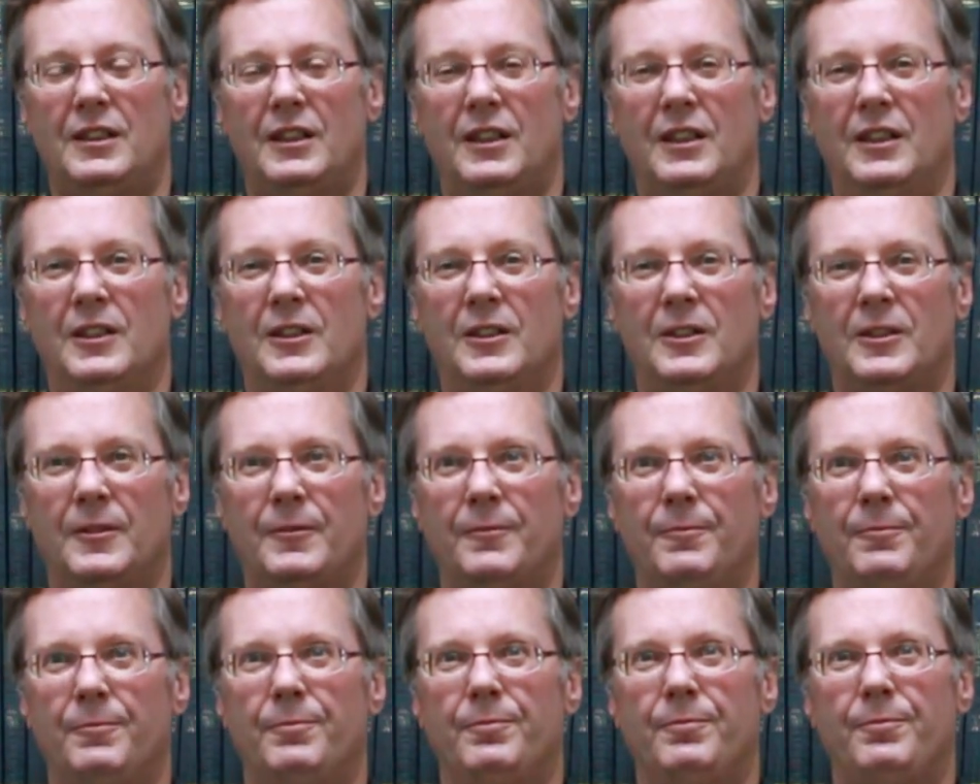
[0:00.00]

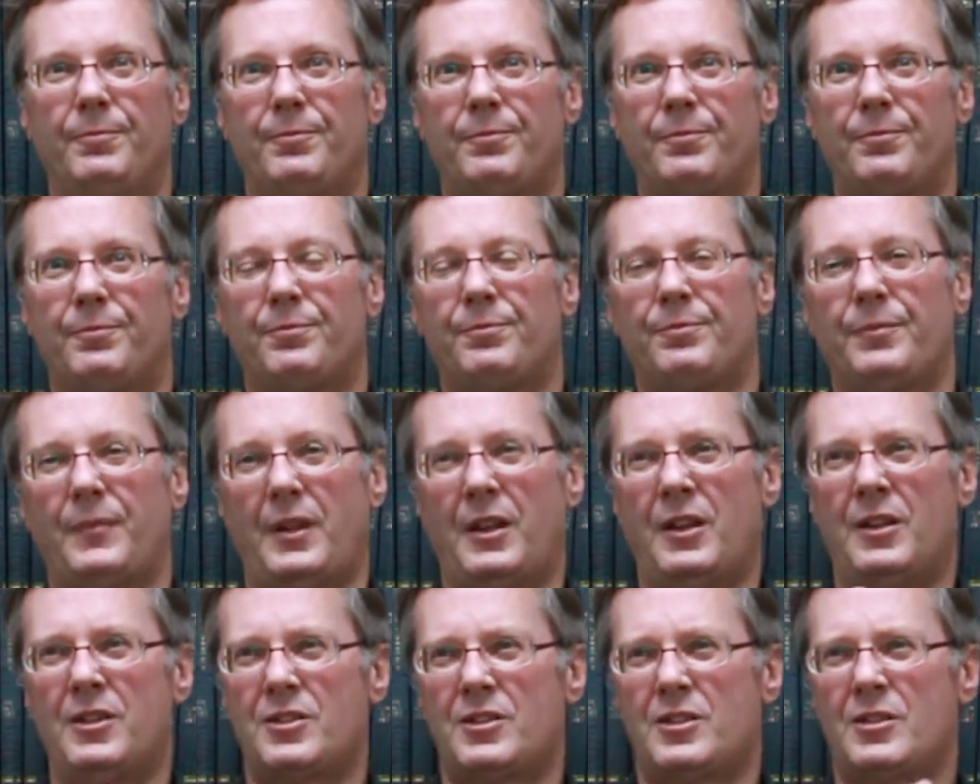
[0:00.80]
In
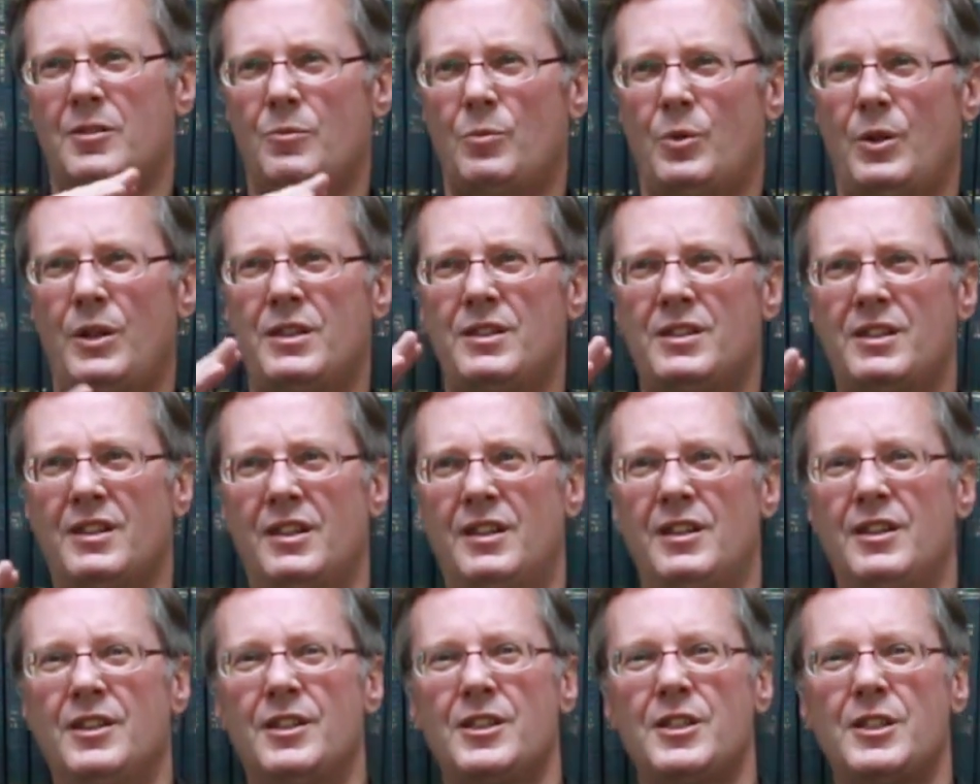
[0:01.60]
some ways it
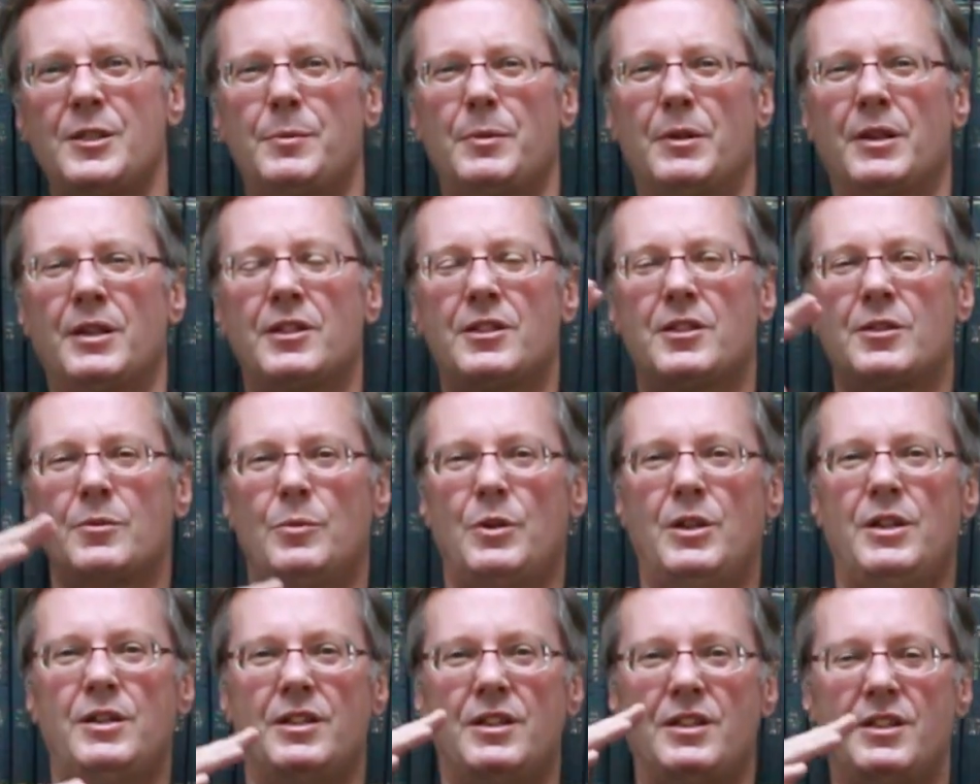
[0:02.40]
is, but in some
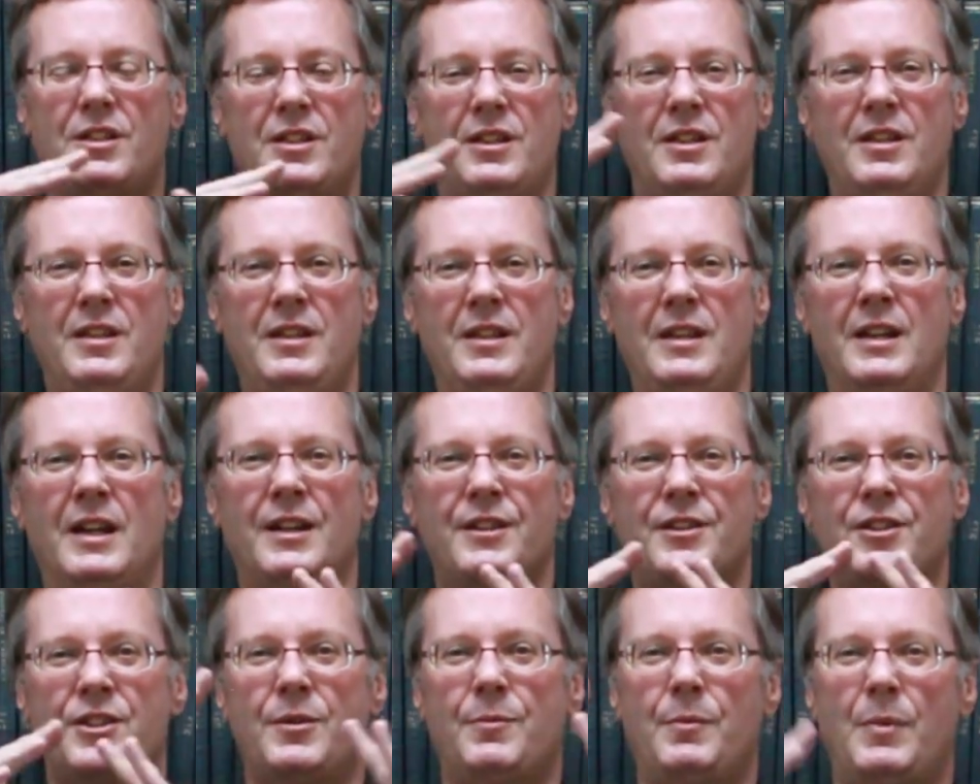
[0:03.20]
ways it's
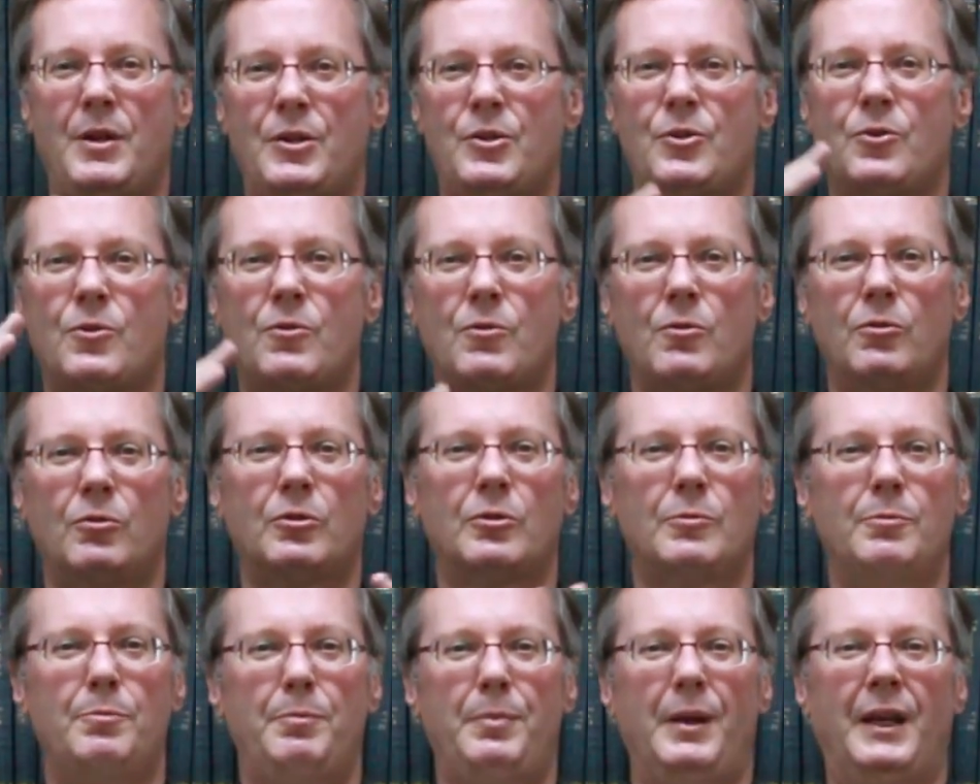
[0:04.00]
not symmetrical
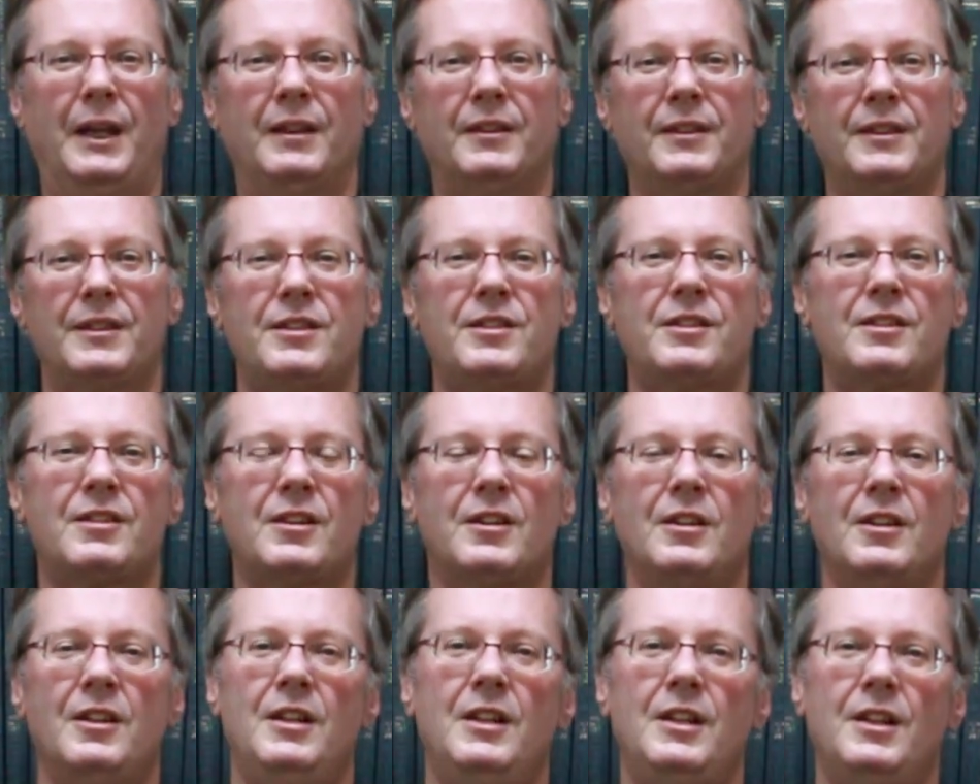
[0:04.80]
or balanced,
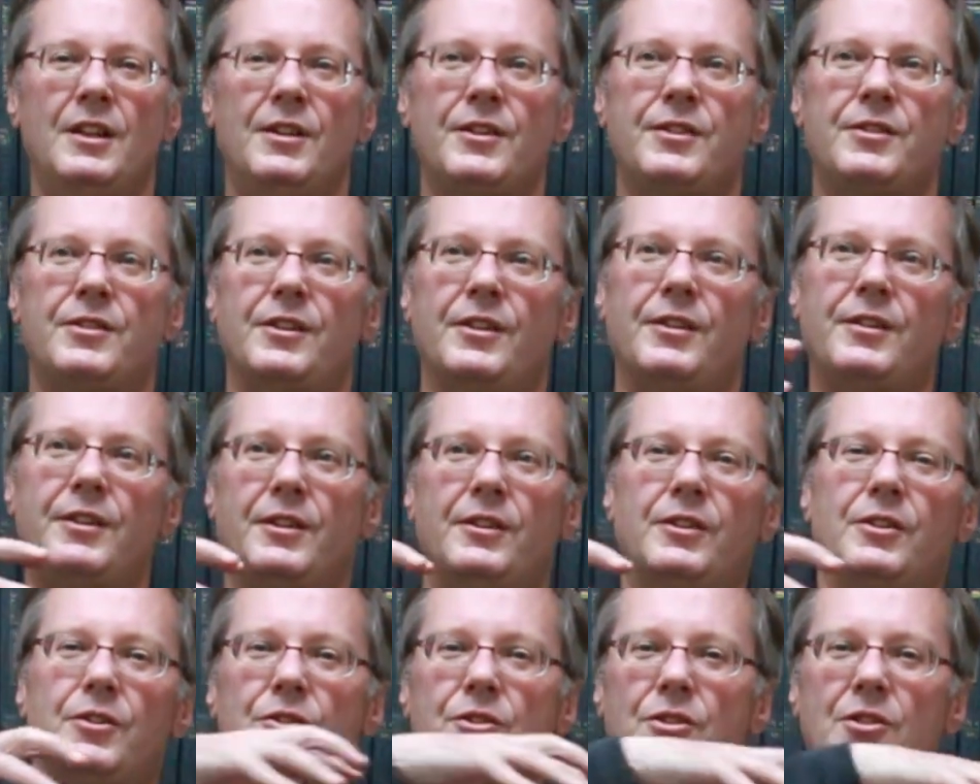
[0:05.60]
so
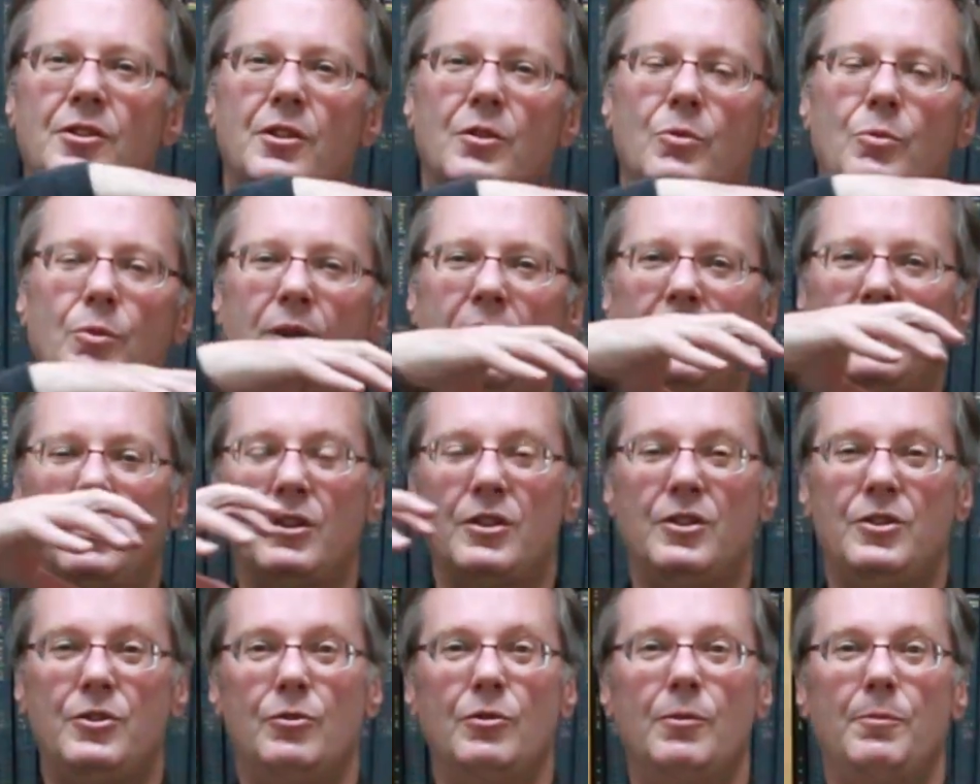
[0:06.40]
that there's no way you
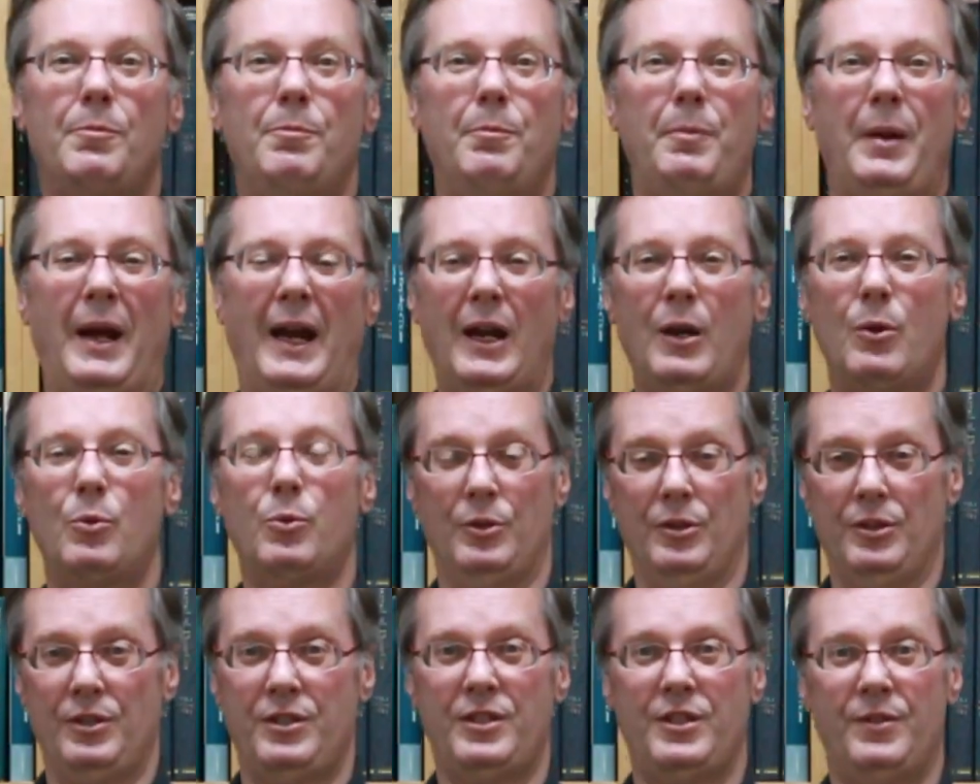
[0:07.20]
could do it
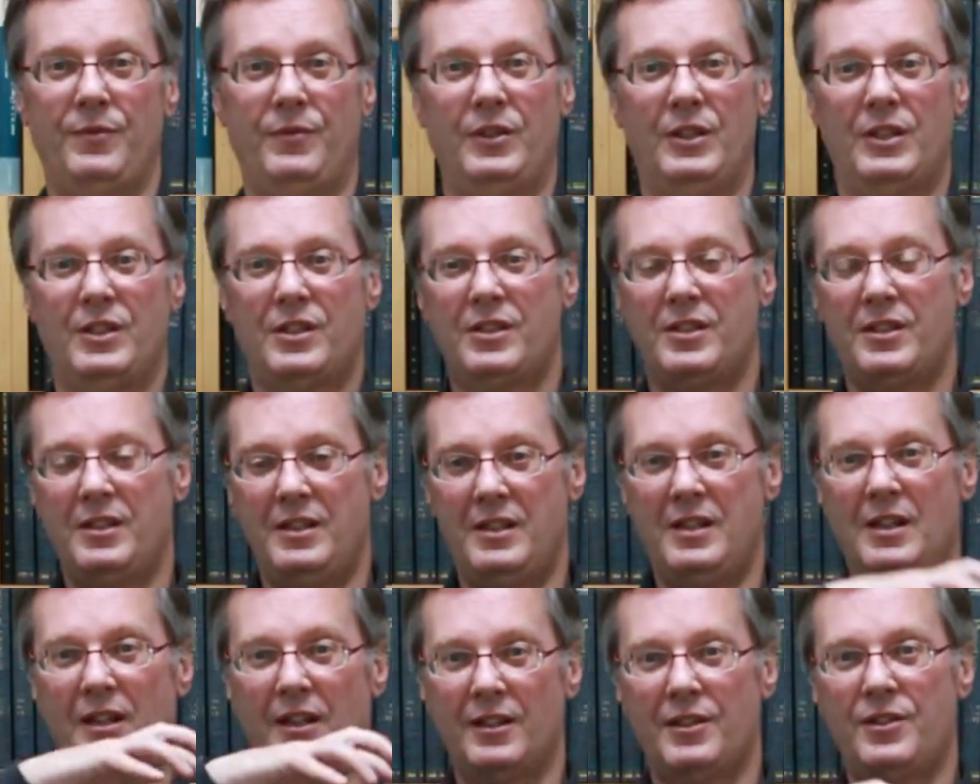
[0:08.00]
backwards if it's
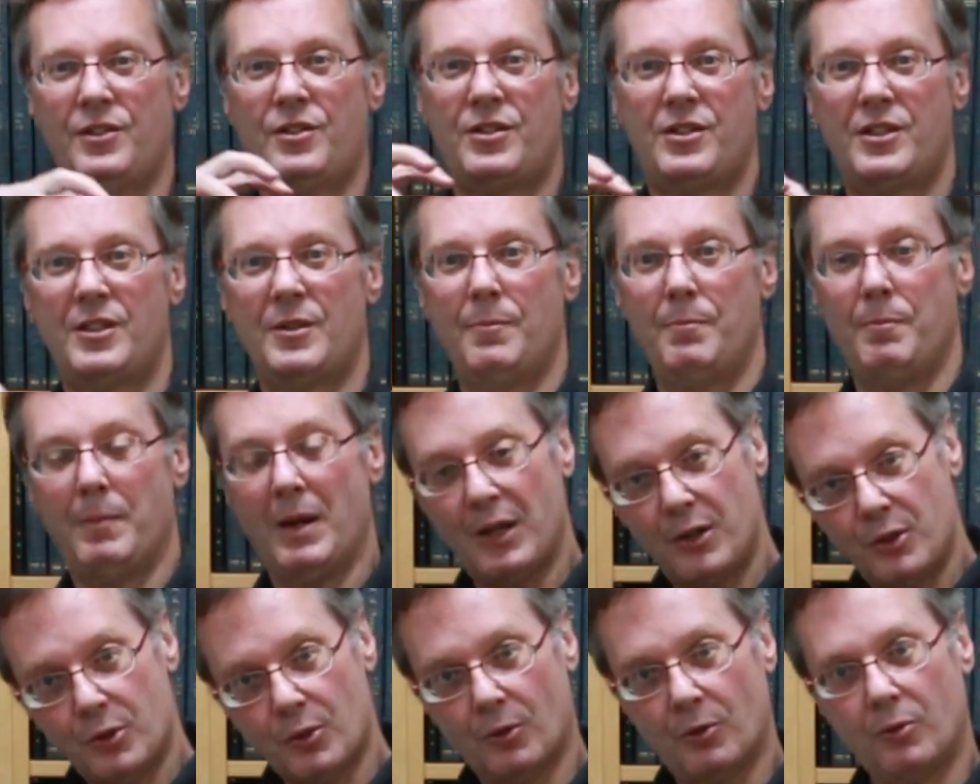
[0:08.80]
not
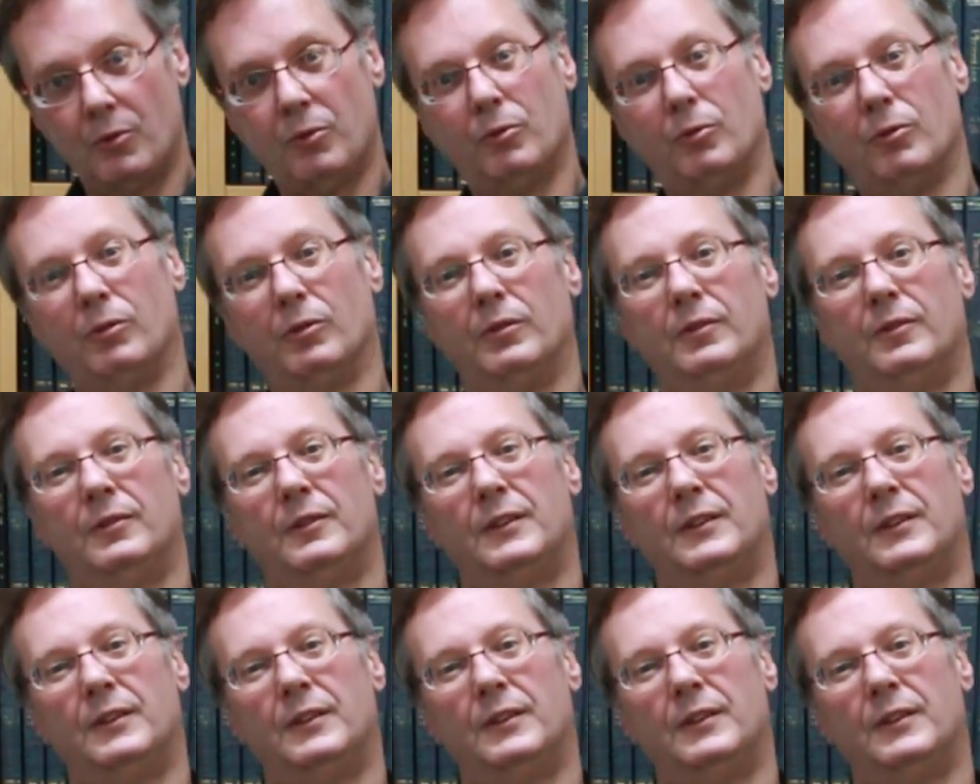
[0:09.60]
symmetrical.